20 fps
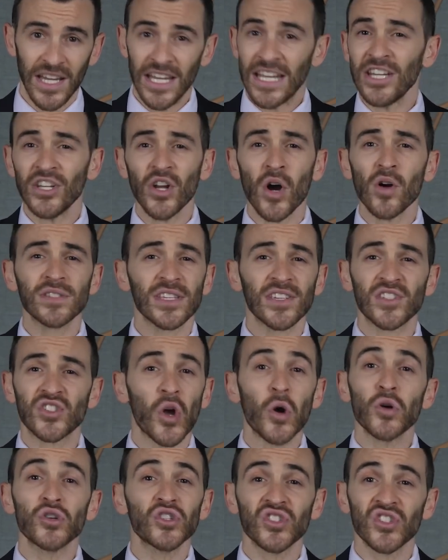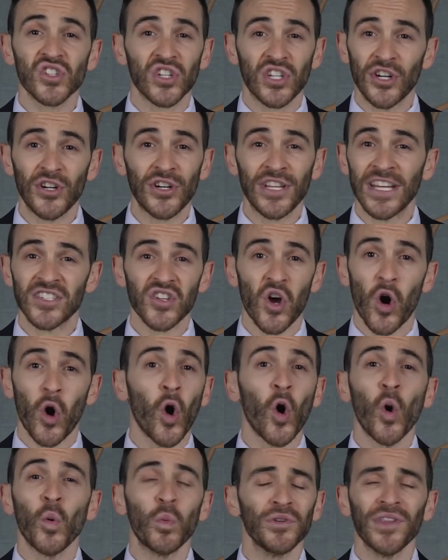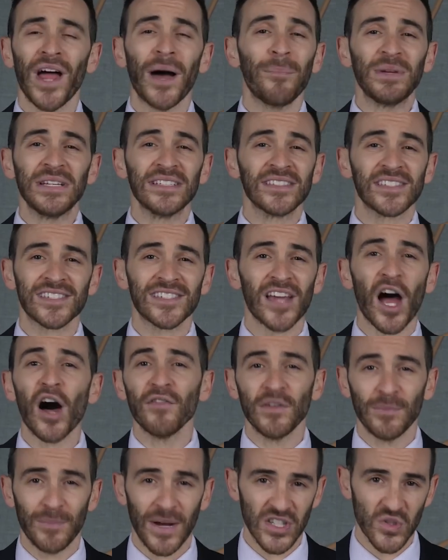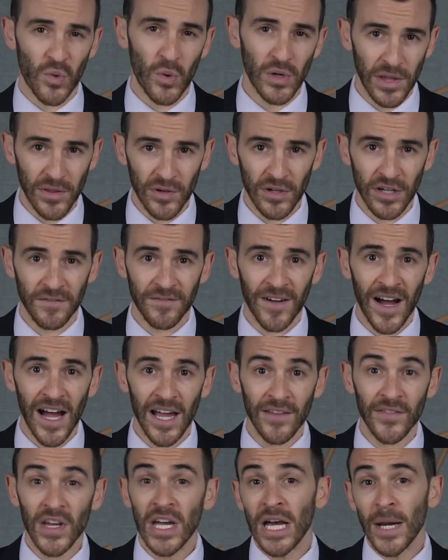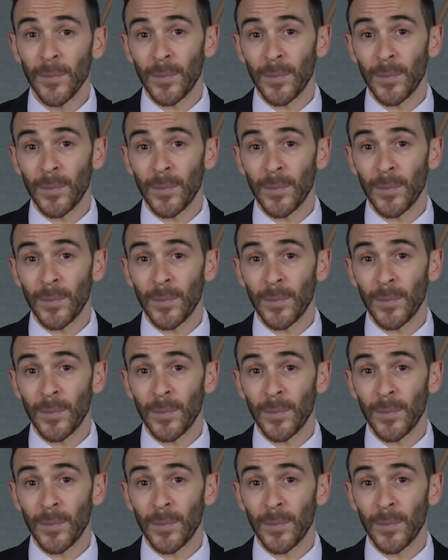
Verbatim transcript: He knows that Social Security as a whole will not be insolvent by twenty thirty-five,